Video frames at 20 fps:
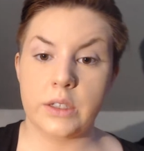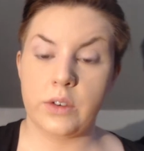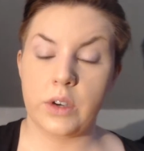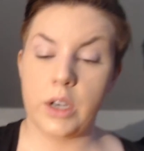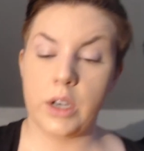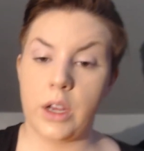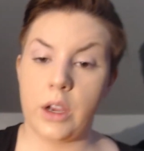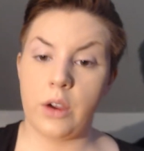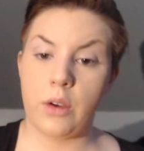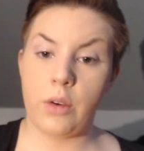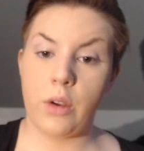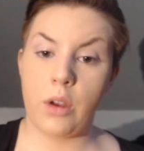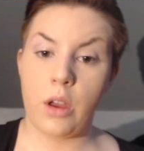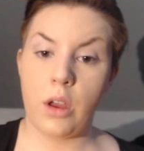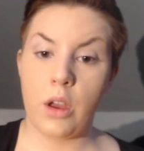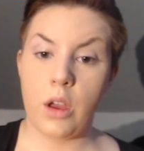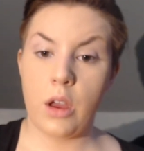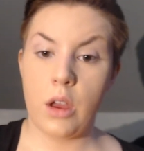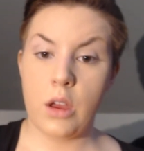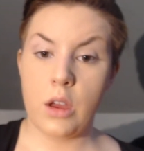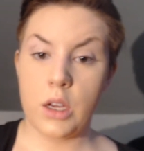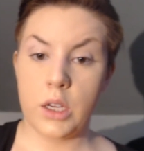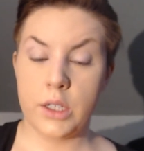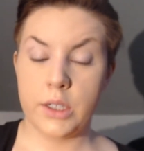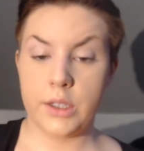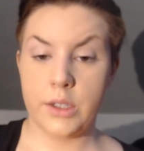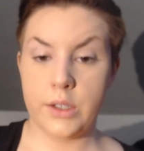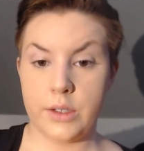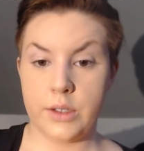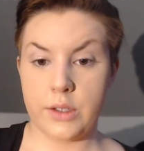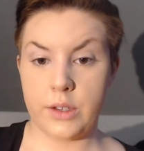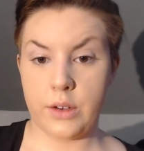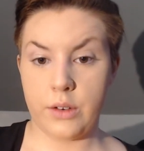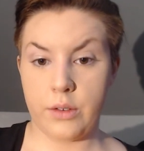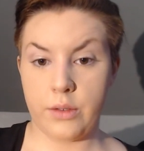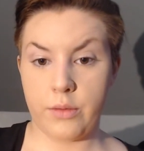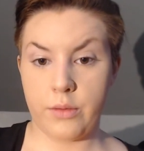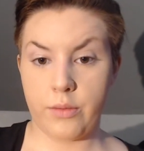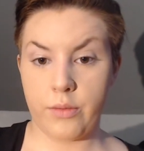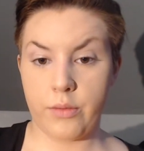right now.
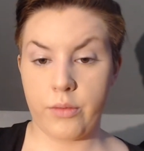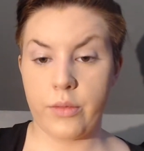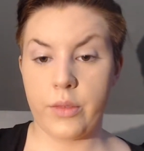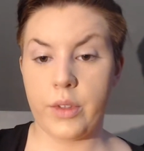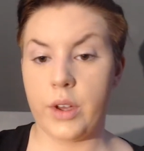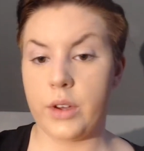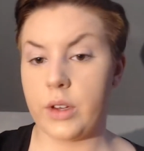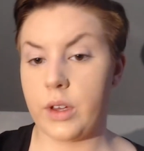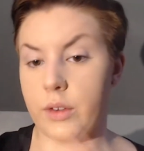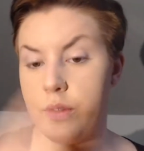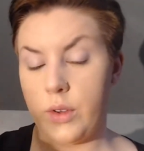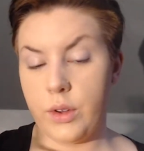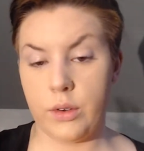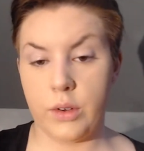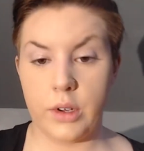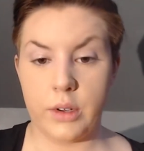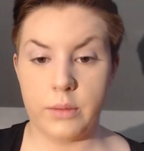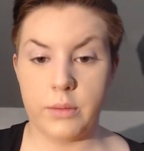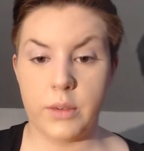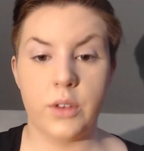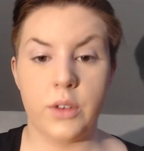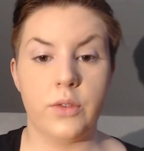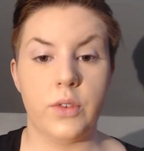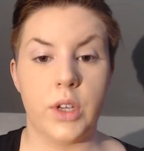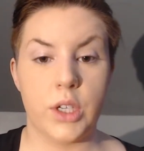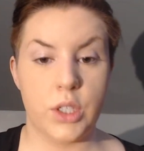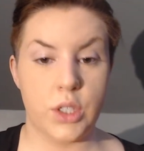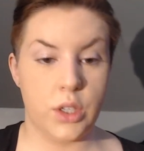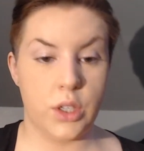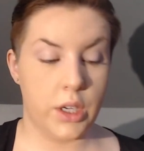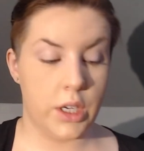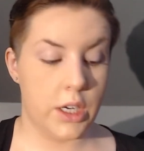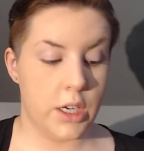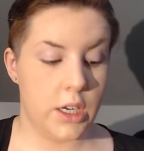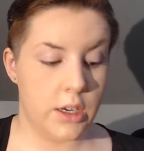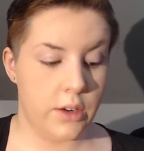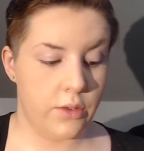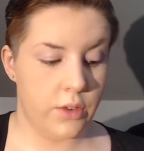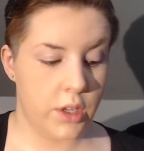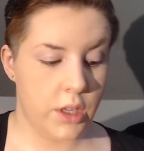So I'll give you a finished look in a
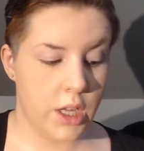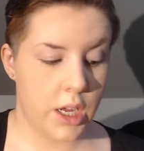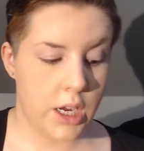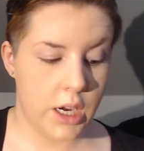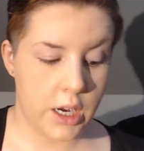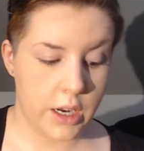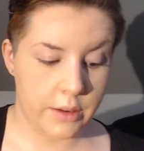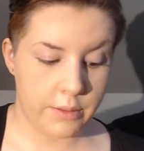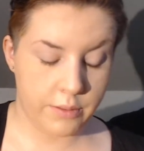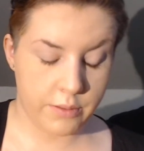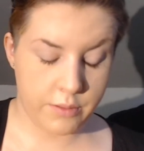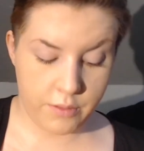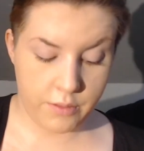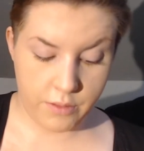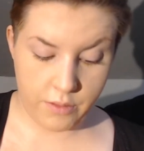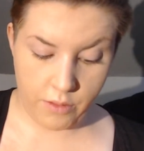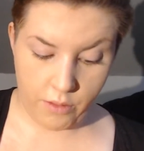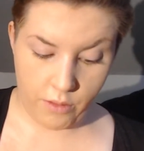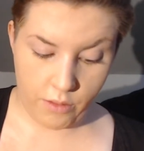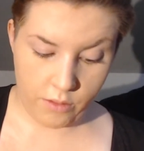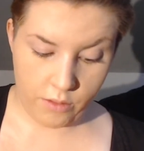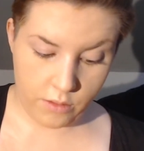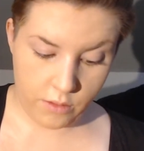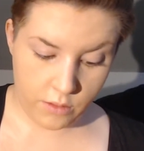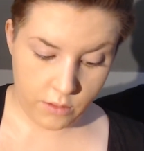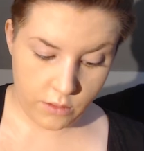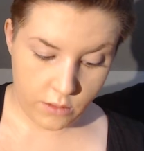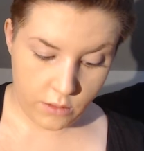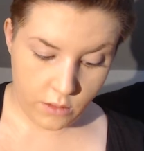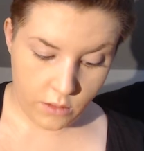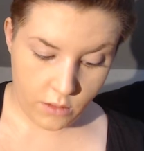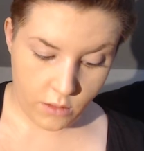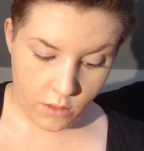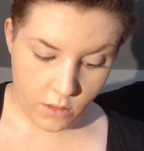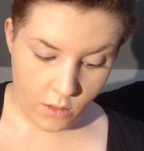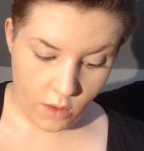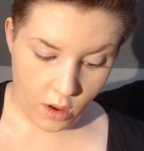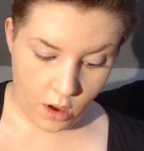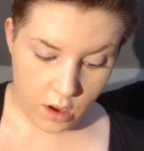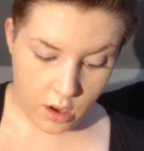different lighting.
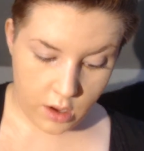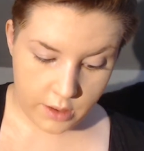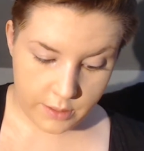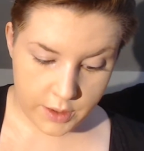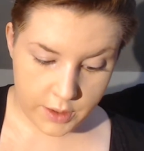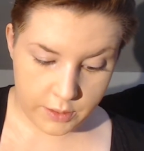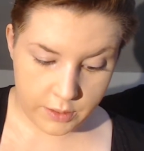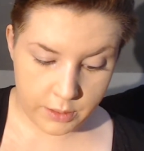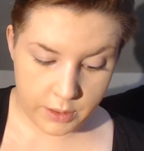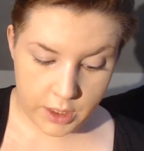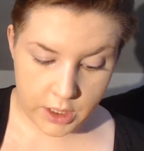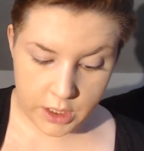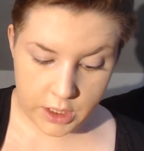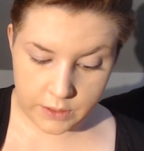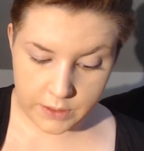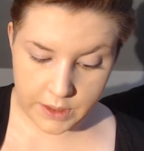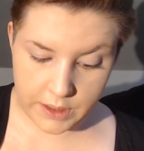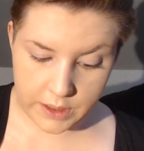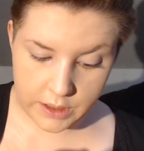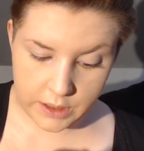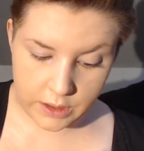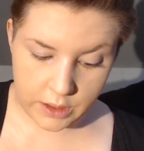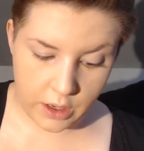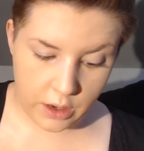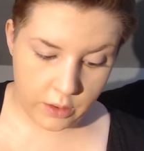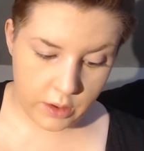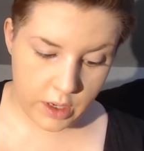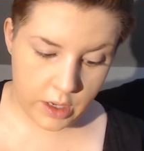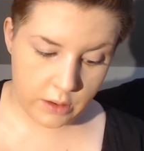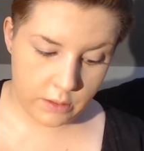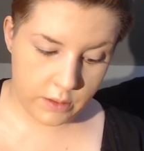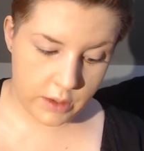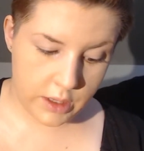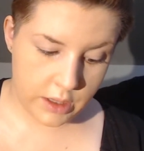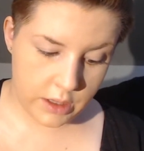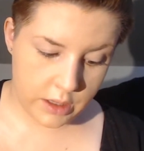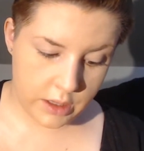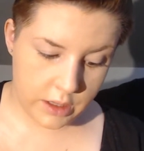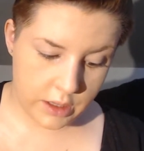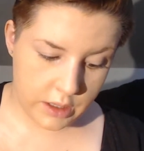So what I'm going to do is go in with
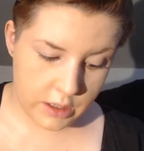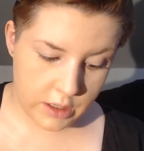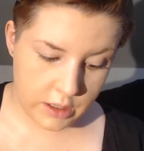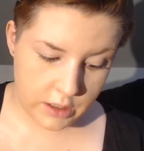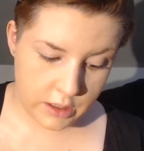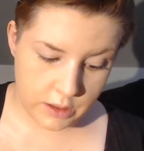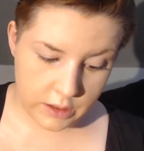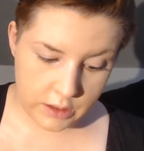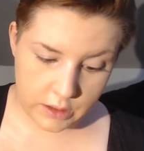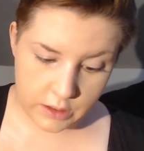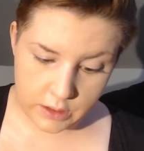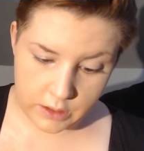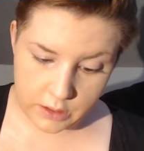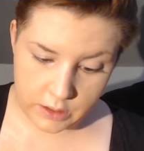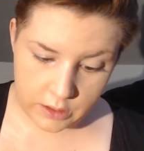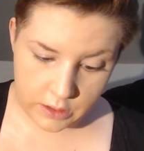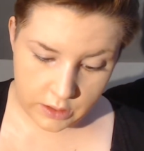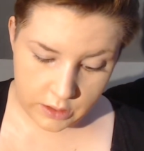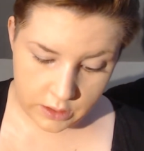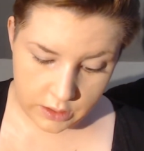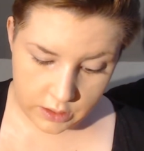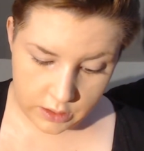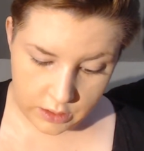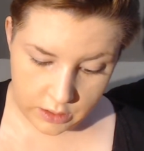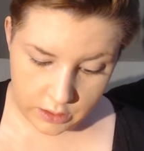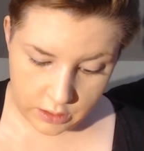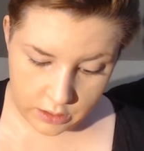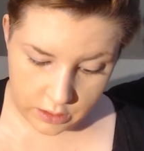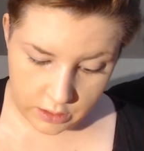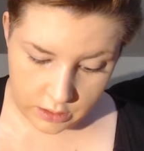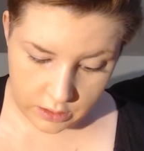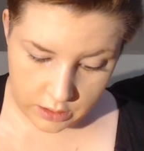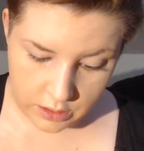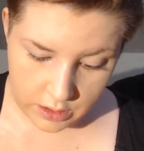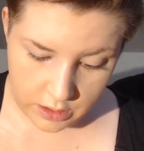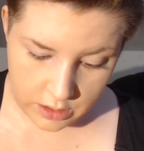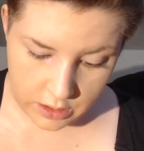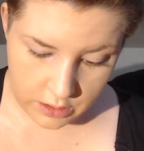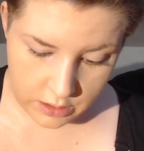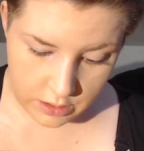this
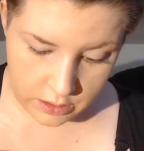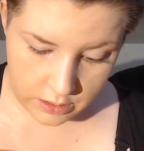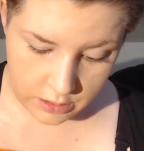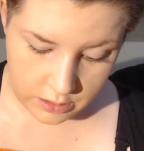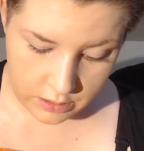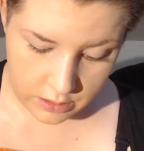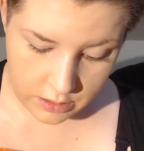little